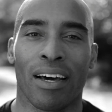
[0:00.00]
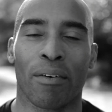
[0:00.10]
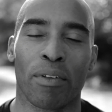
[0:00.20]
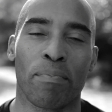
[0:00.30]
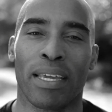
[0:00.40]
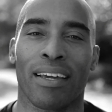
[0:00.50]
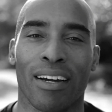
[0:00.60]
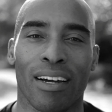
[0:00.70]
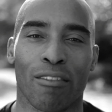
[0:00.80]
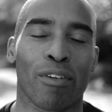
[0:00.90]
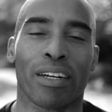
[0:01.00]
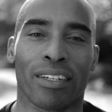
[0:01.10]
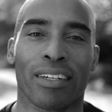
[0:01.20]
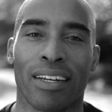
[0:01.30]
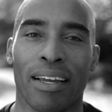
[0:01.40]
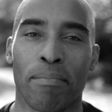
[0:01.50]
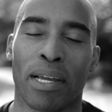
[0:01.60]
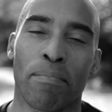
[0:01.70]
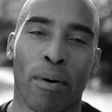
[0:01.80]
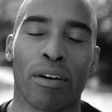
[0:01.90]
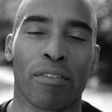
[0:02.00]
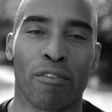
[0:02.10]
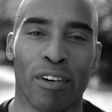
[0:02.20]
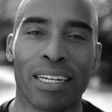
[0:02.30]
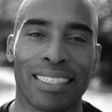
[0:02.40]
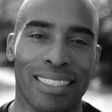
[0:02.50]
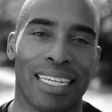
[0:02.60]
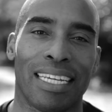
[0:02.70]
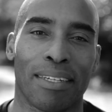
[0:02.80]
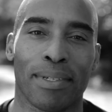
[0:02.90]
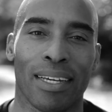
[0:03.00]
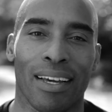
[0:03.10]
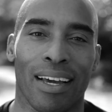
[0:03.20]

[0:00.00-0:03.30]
with being a runner and being a part of a running team.